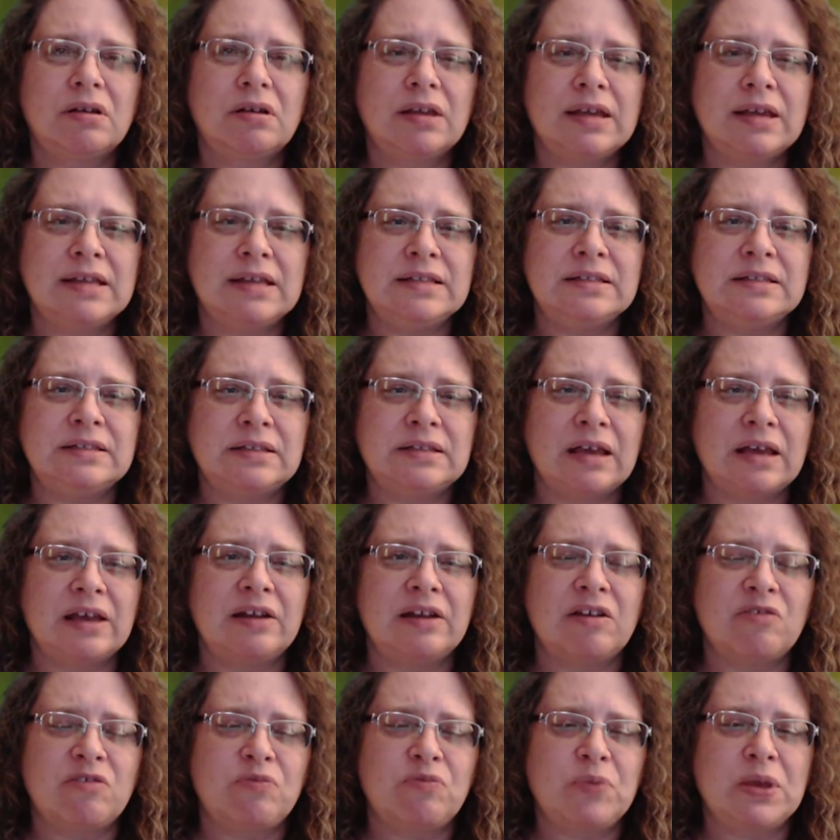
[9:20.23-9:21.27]
instead
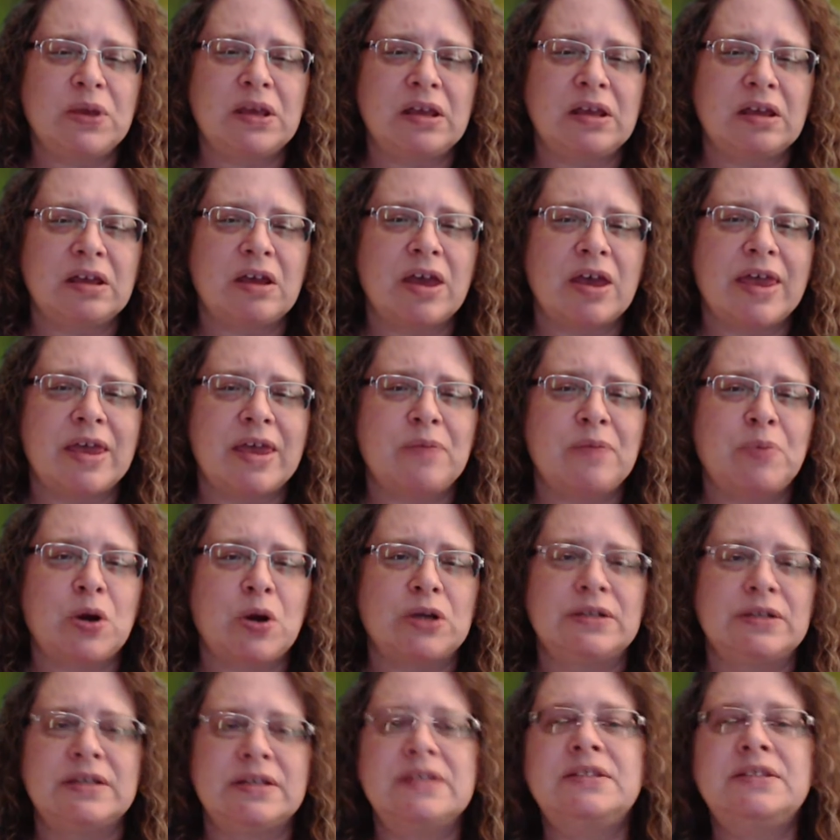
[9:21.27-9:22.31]
of being a
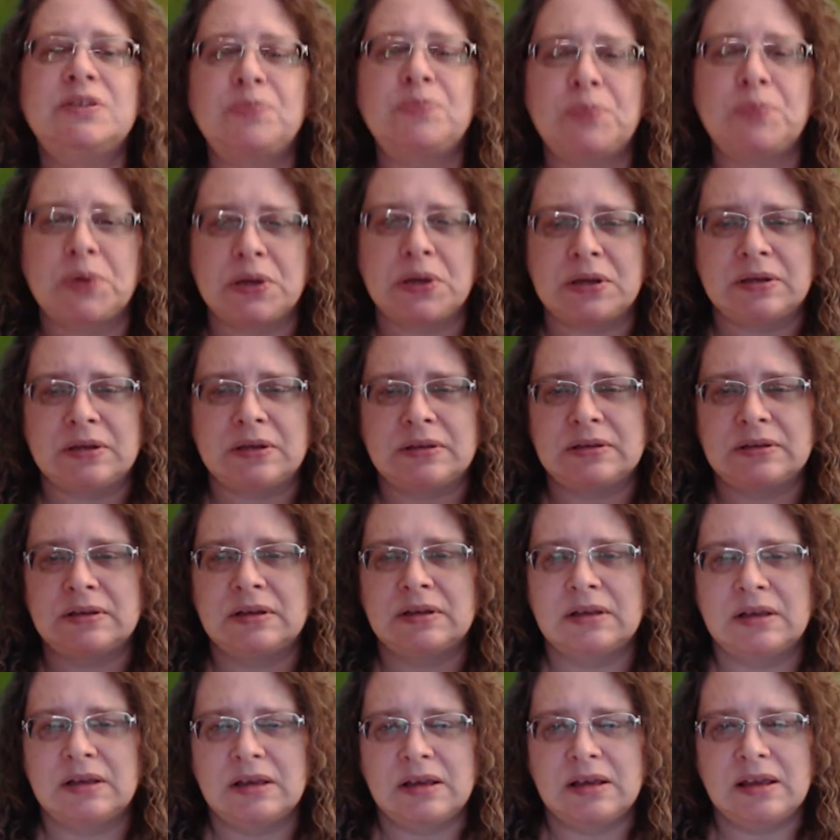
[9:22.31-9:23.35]
participant
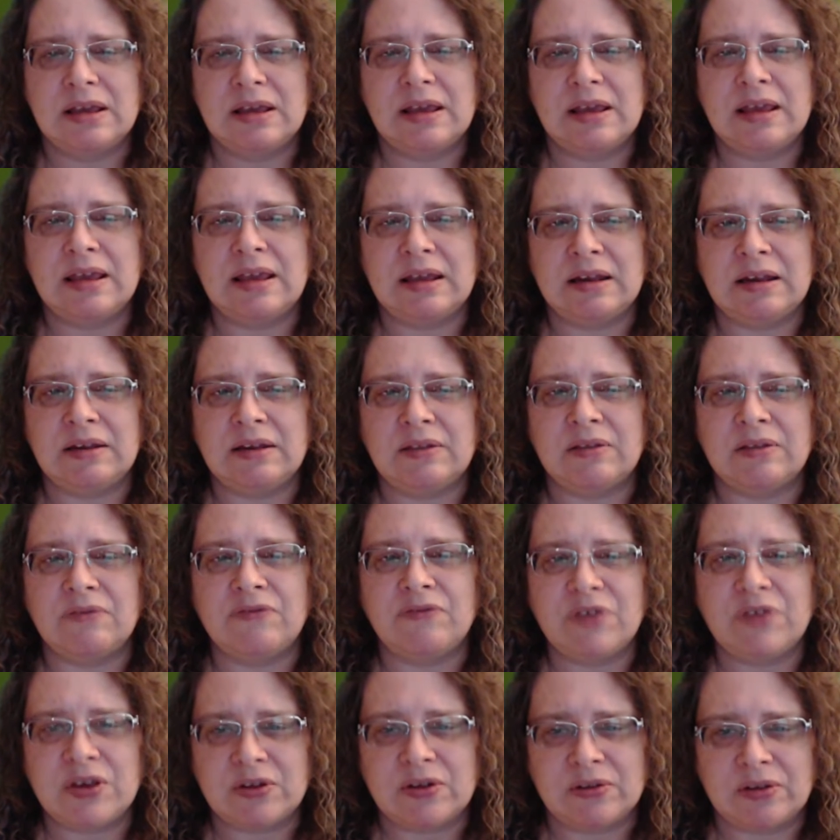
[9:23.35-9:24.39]
in the
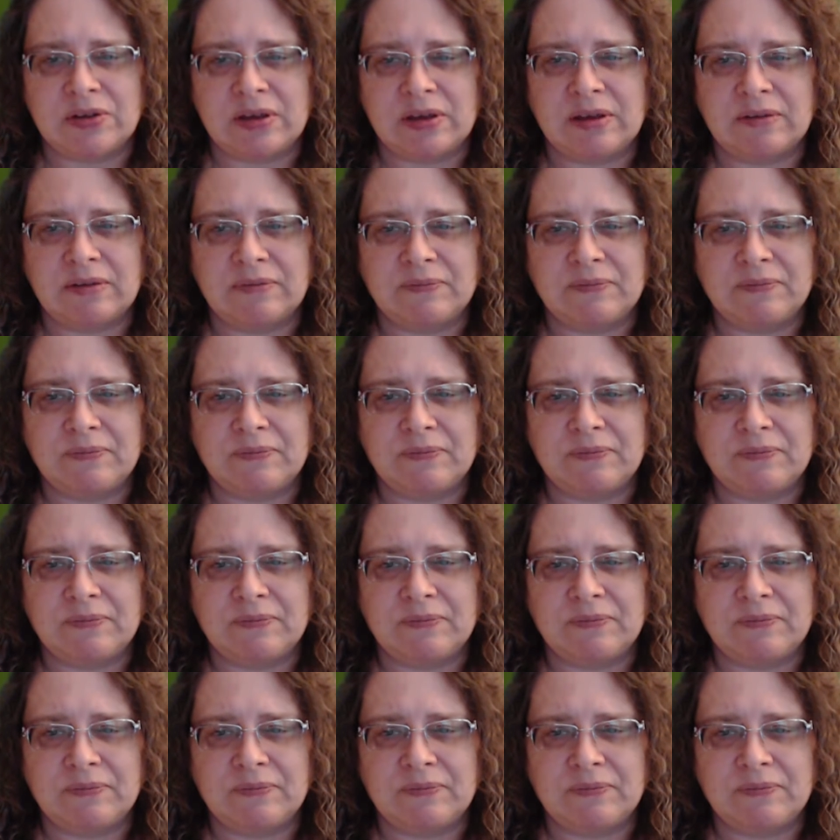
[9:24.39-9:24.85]
feeling.